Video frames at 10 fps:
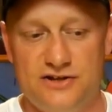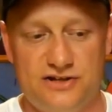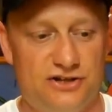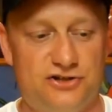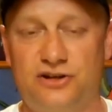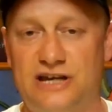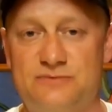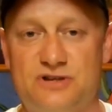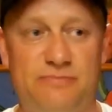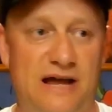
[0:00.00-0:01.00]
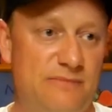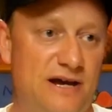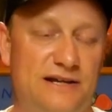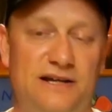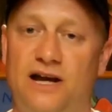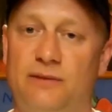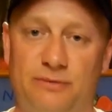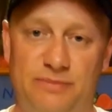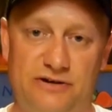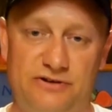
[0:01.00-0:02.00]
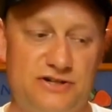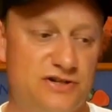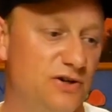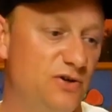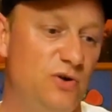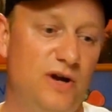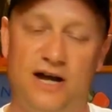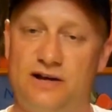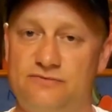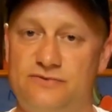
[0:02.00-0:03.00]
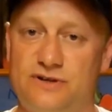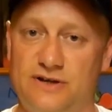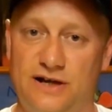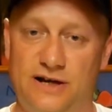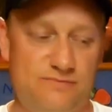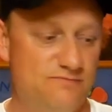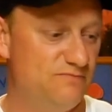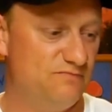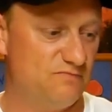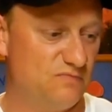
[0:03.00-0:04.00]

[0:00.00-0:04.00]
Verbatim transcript: So they took games like Batman and Barbarian two and um,